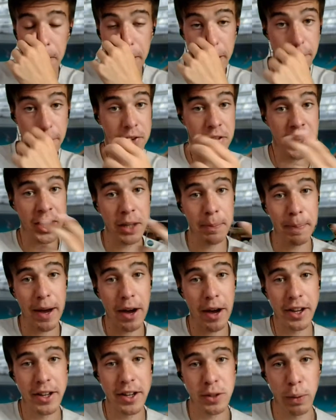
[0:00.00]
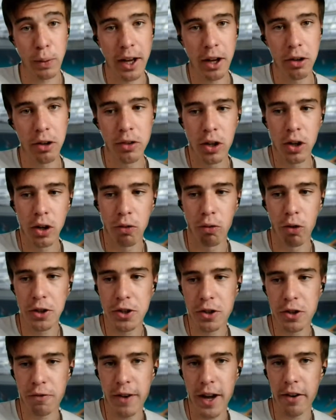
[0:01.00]
if you think about it as well,
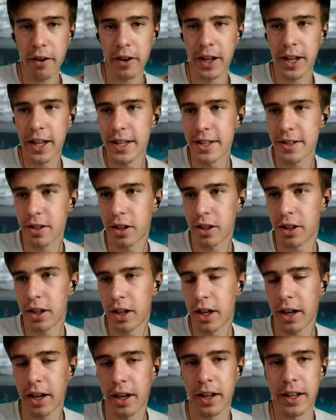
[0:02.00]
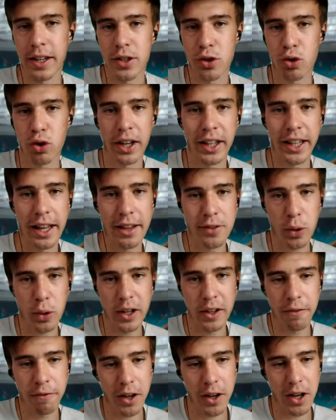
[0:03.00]
Roger Federer, he's trying to get
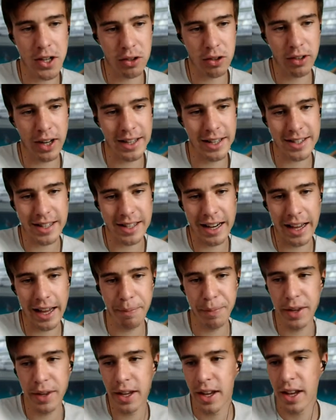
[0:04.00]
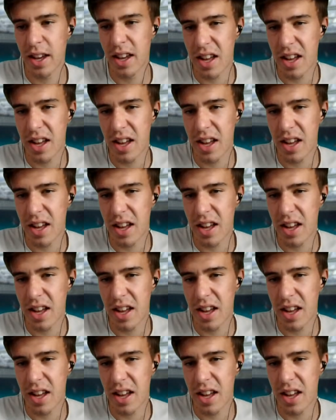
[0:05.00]
21st Grand Slam.